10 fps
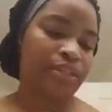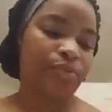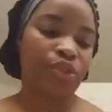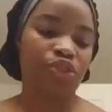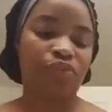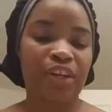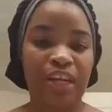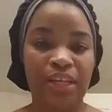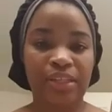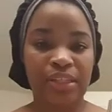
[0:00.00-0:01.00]

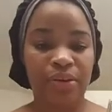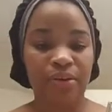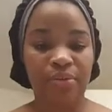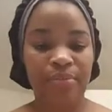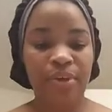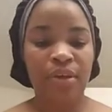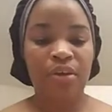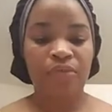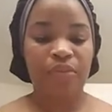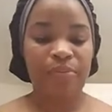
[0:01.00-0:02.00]
rejuvenating serum
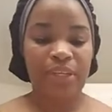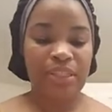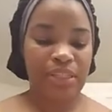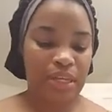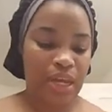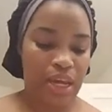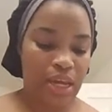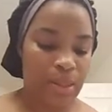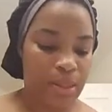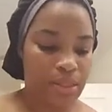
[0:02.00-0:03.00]
from PCA,
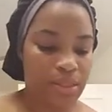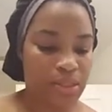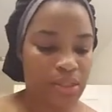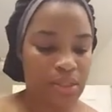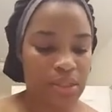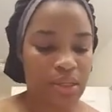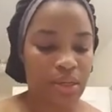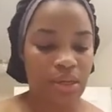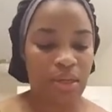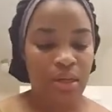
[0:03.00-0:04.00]
and this is just to
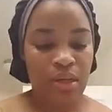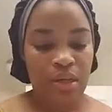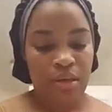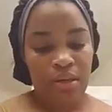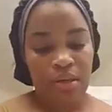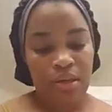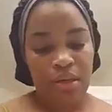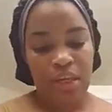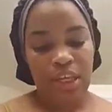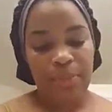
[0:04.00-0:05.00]

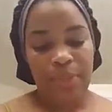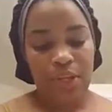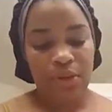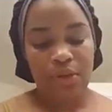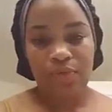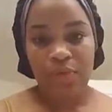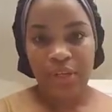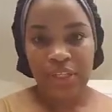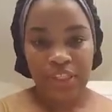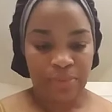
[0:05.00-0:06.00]
keep the
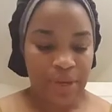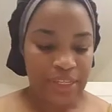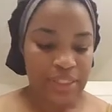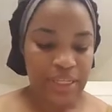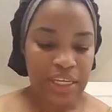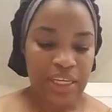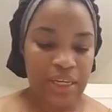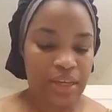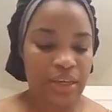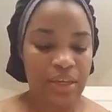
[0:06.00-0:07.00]
youthfulness of my
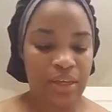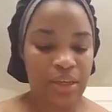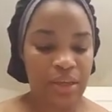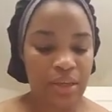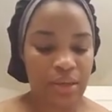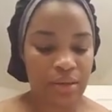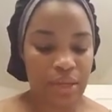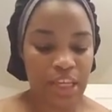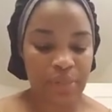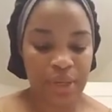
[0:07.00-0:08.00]
skin,
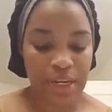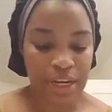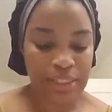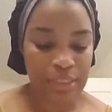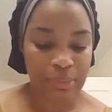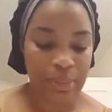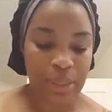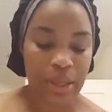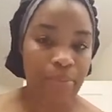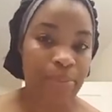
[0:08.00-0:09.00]
keep it nice and
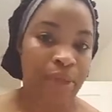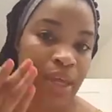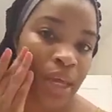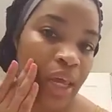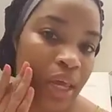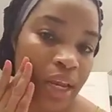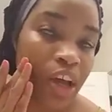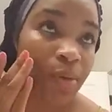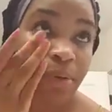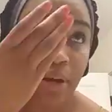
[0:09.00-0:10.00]
plump, and
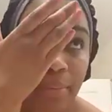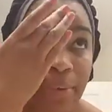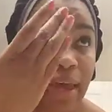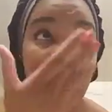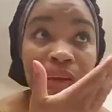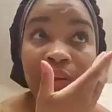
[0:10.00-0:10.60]
help combat